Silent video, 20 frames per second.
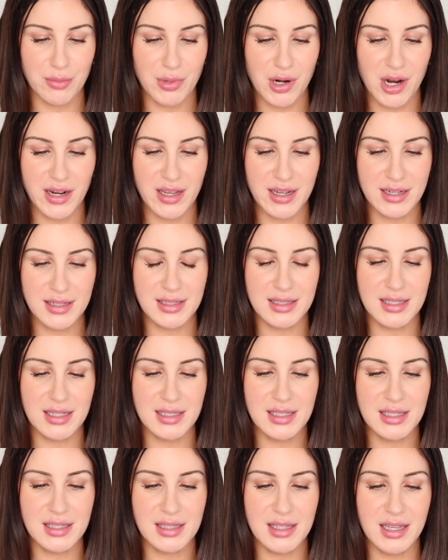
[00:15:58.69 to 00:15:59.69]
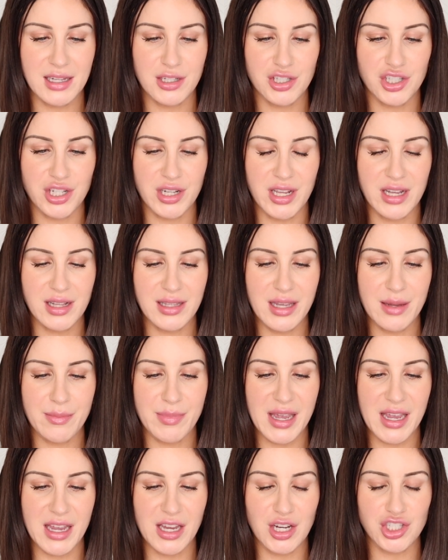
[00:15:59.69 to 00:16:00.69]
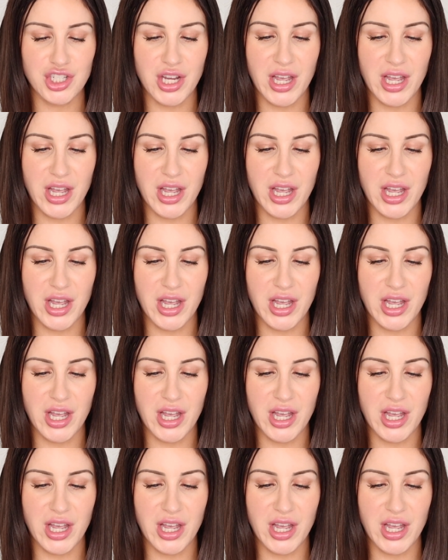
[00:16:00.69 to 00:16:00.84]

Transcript: products. This is the Chanel Les Beiges